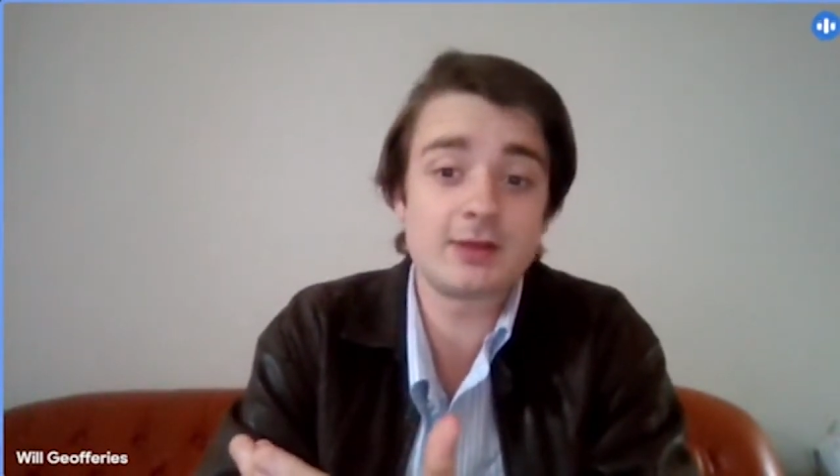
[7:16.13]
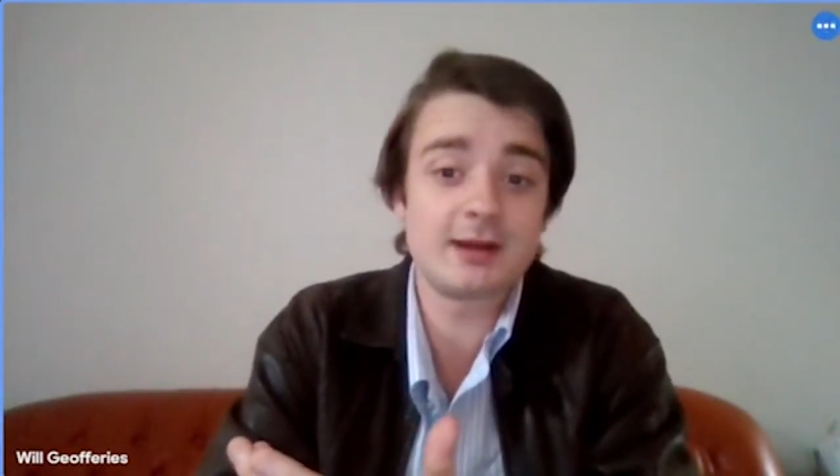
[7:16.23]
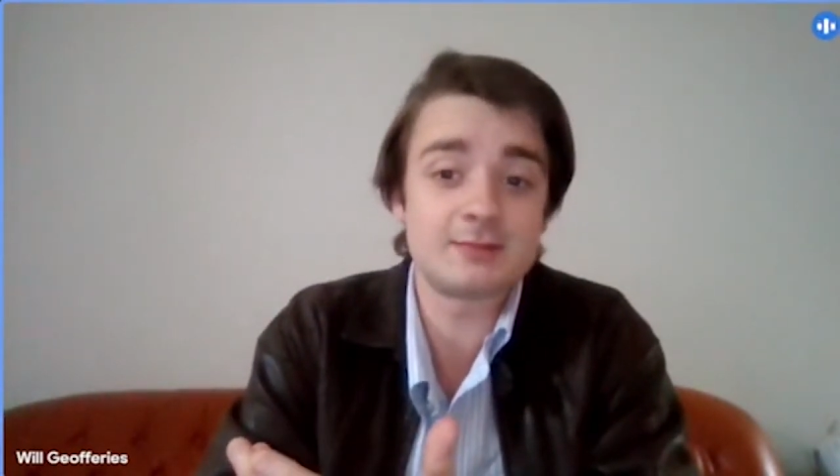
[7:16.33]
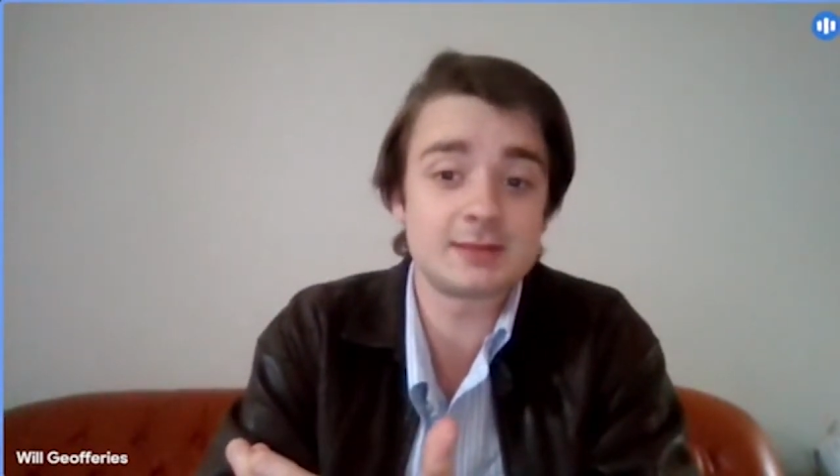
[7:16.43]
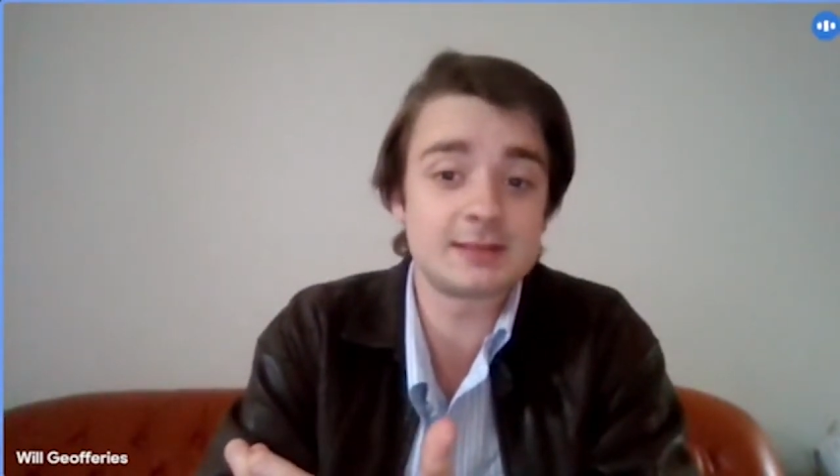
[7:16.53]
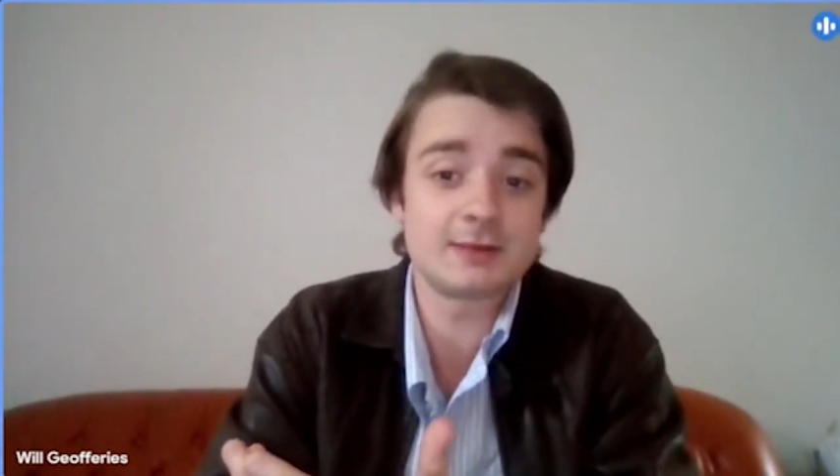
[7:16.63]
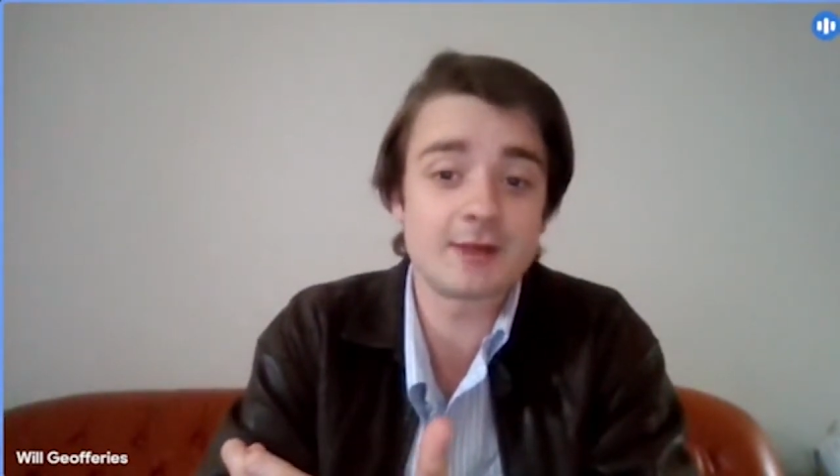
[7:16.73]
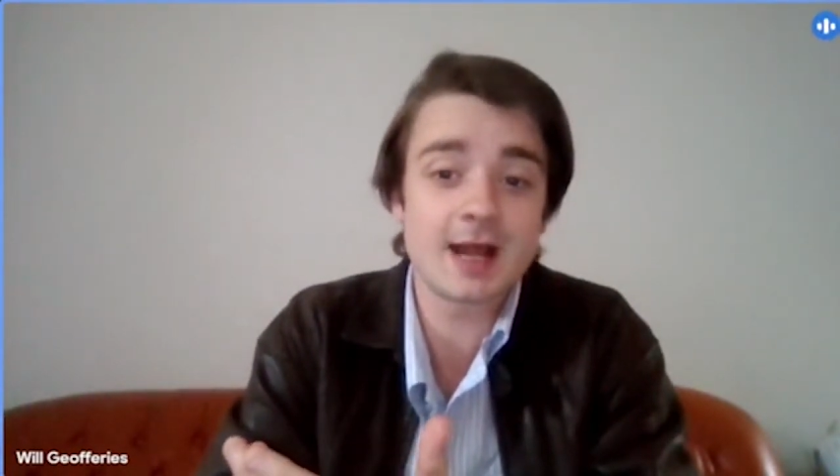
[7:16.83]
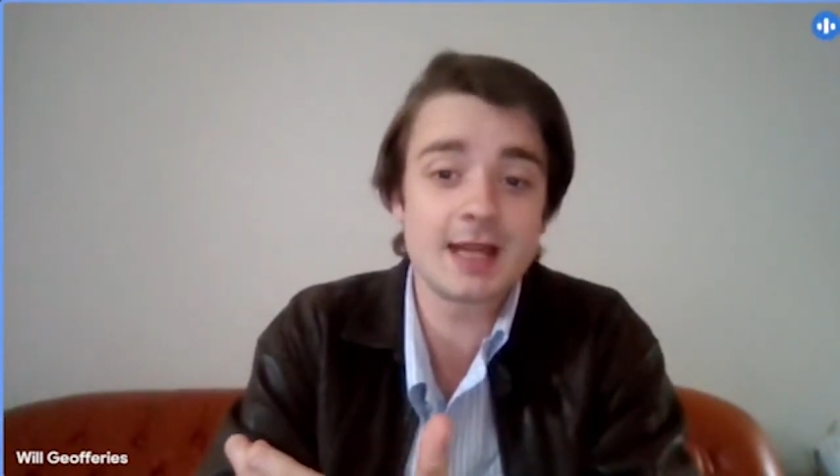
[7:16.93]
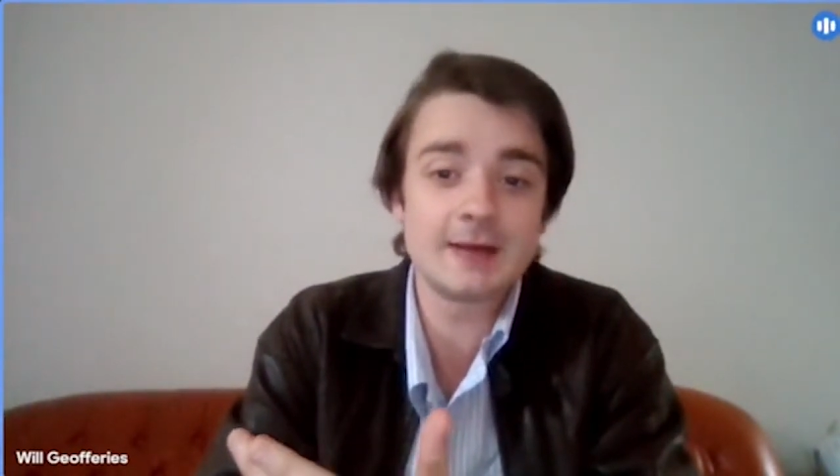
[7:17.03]
13%
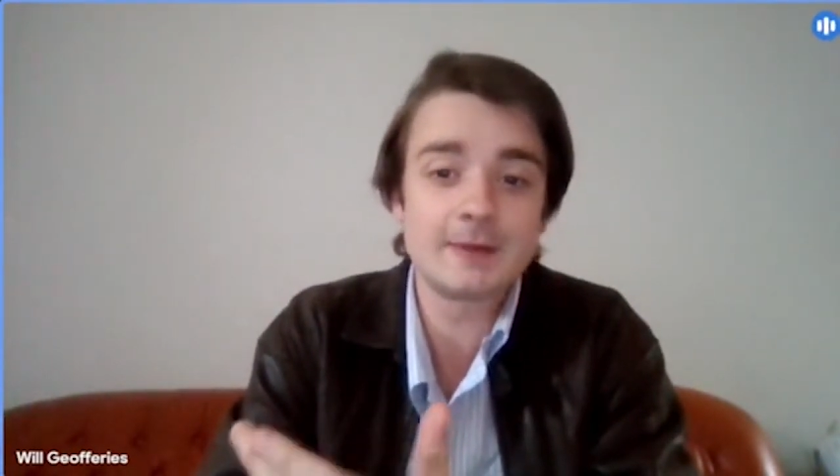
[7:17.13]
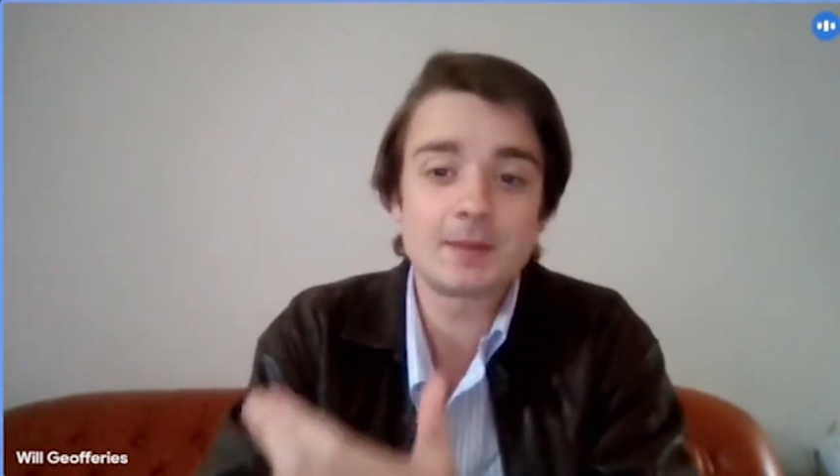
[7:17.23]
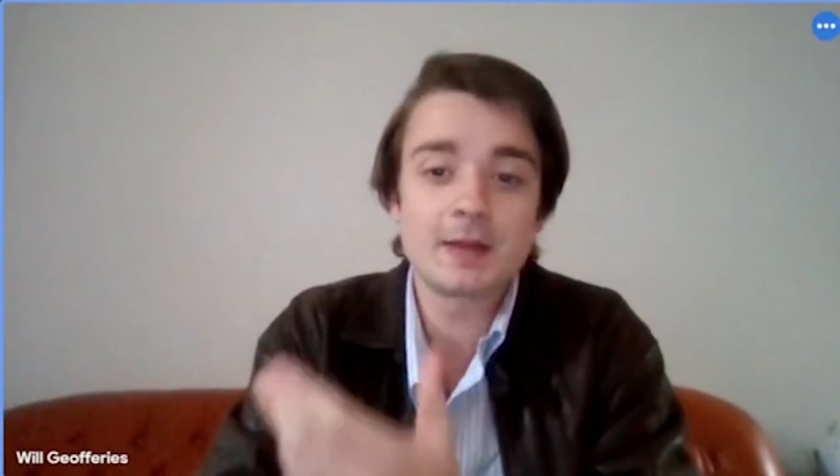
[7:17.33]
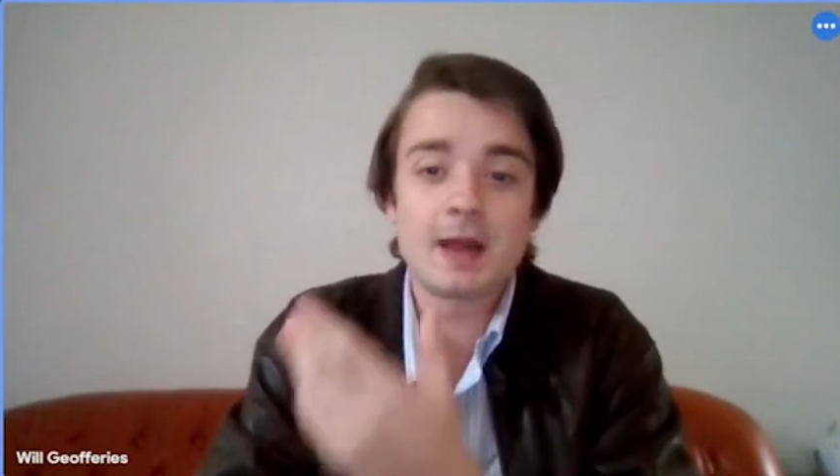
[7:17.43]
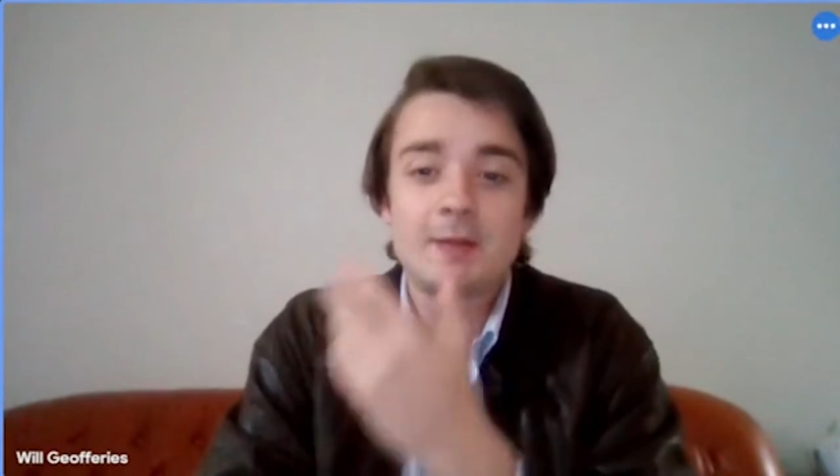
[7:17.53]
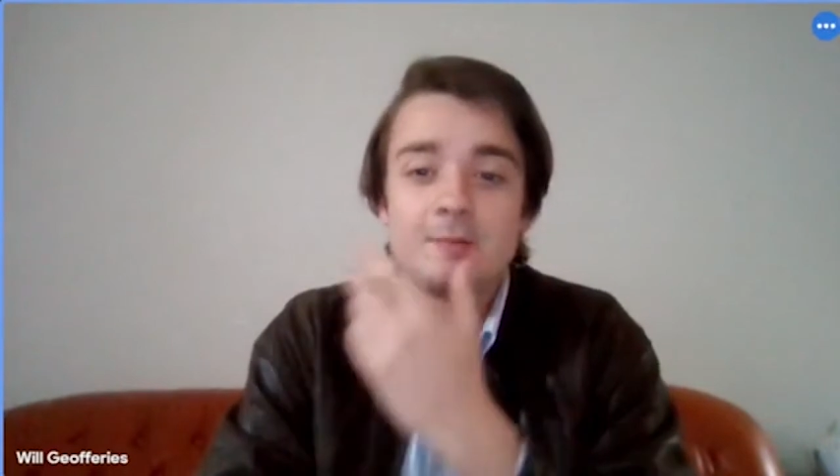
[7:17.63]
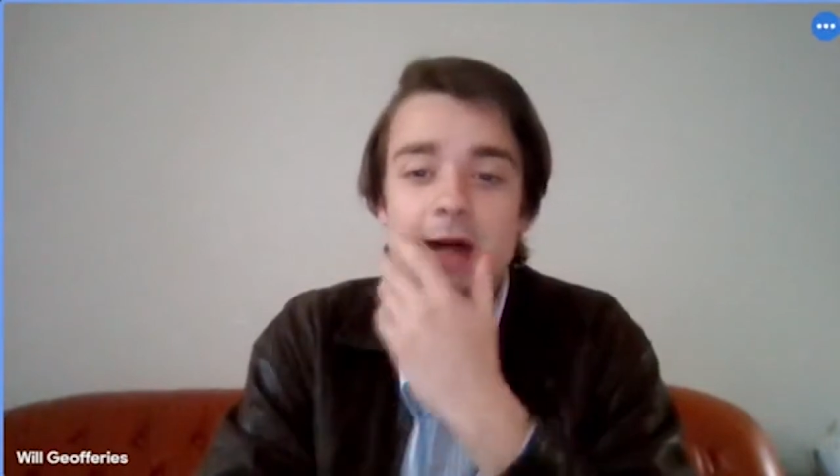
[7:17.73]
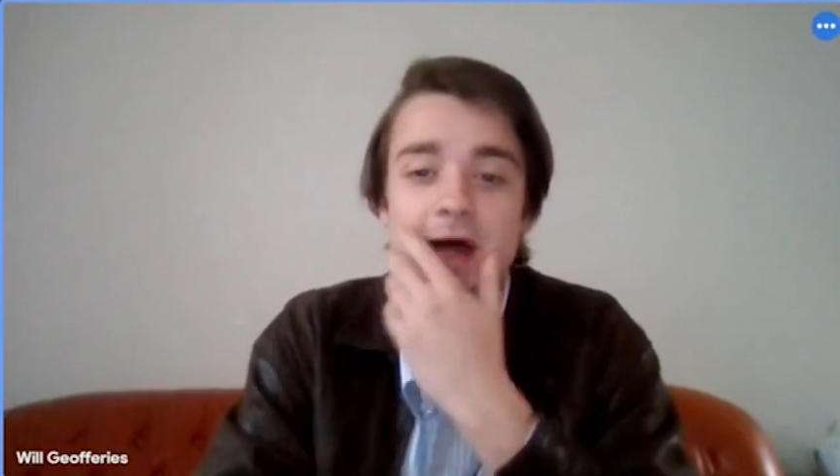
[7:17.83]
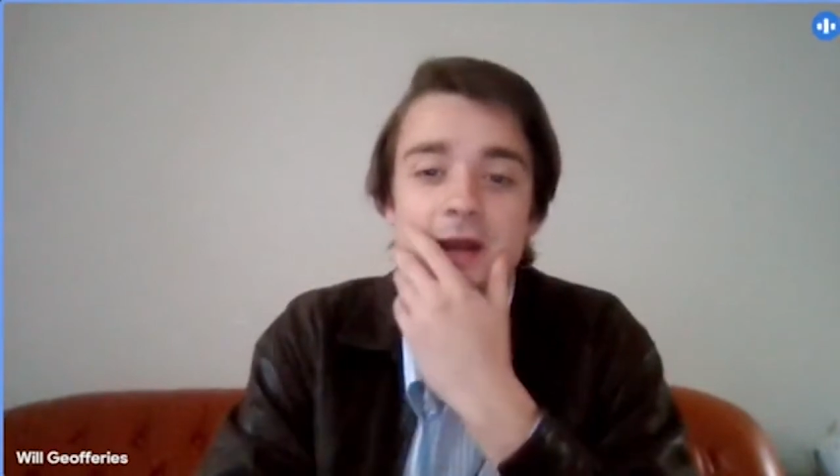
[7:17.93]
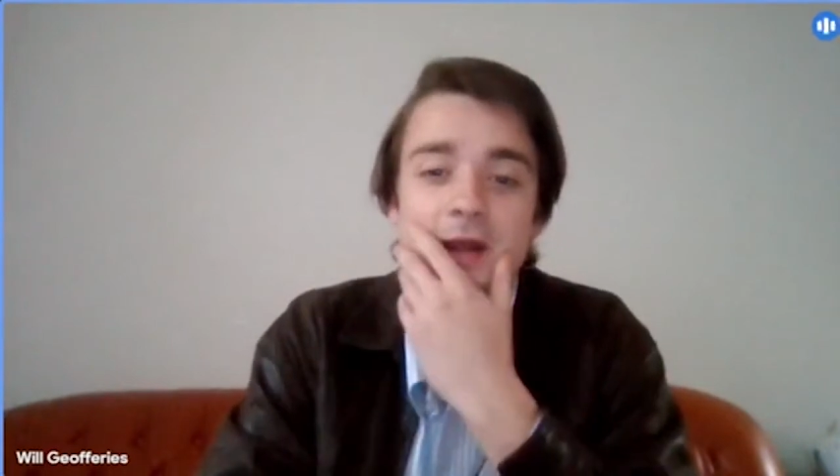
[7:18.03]
rate,
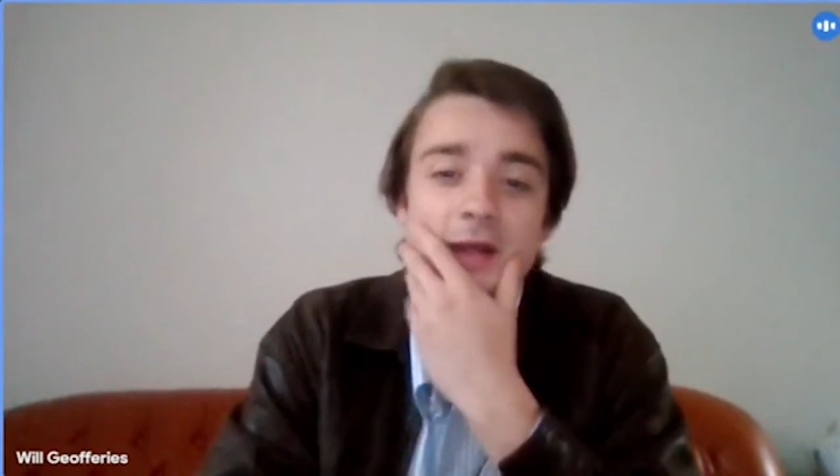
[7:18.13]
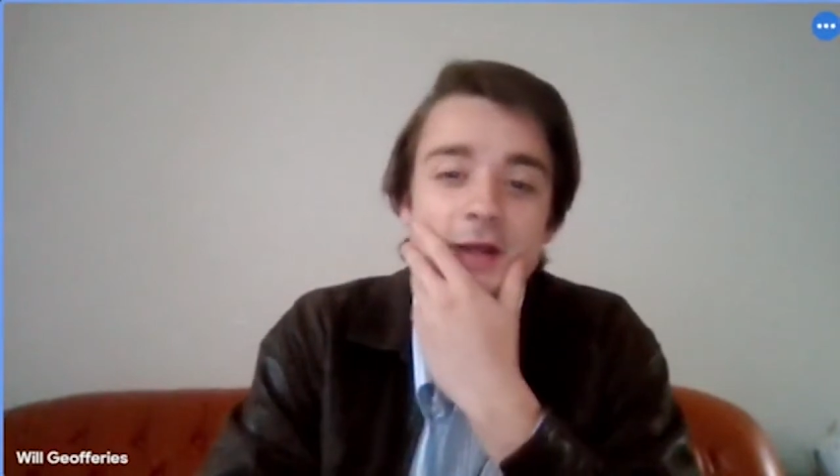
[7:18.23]
but